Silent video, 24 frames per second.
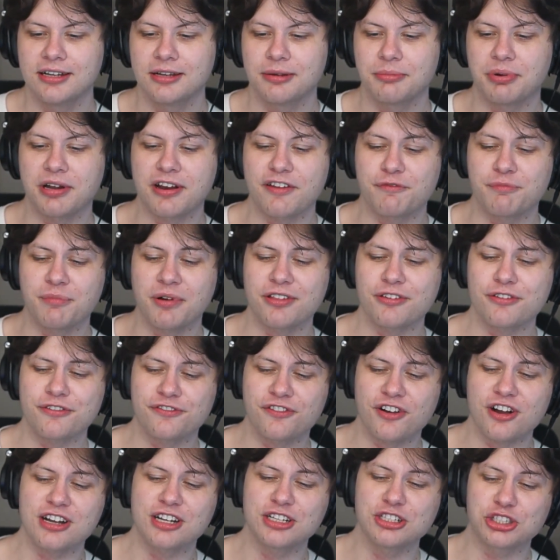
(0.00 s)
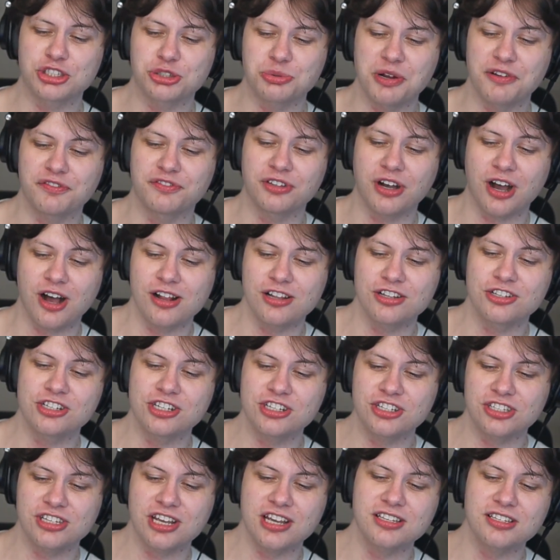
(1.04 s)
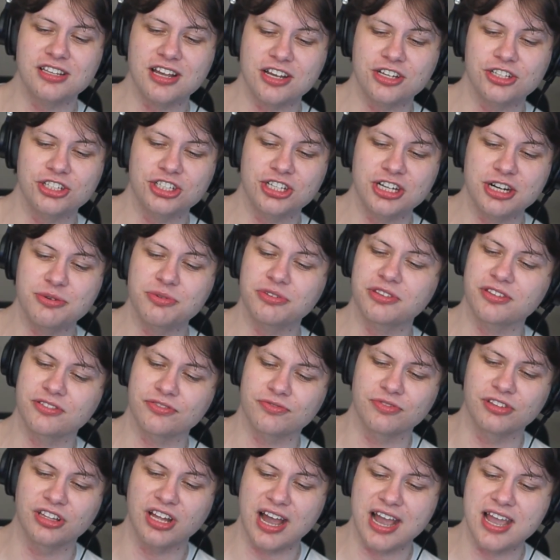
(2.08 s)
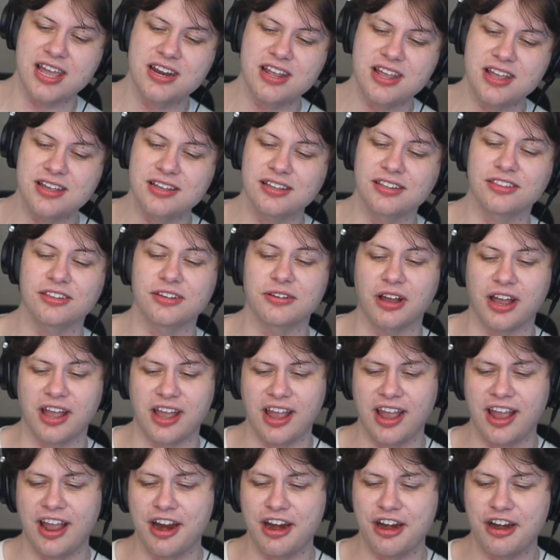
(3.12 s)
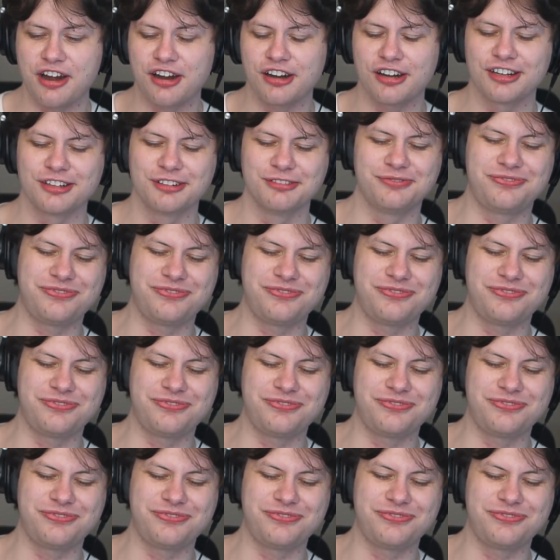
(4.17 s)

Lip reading: But if motherfucking Swiftologist says that shit with the lighting and the hair